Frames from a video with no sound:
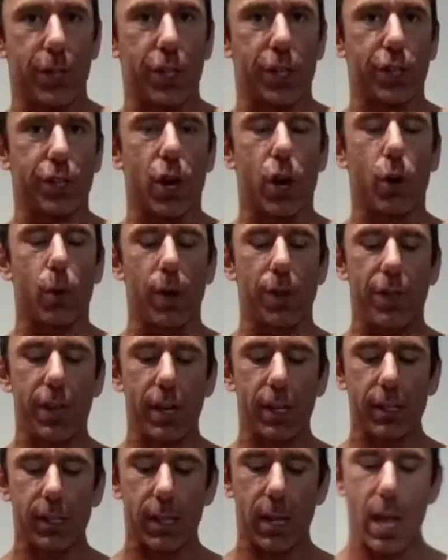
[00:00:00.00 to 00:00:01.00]
to start with
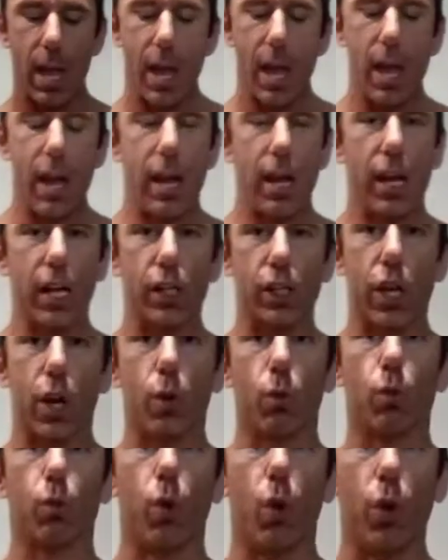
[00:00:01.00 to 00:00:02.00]
this is
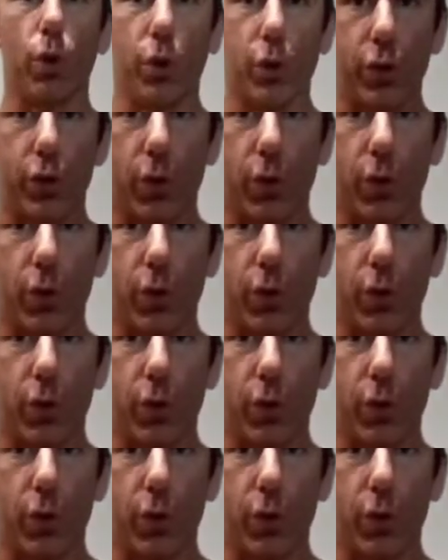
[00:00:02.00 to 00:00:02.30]
roll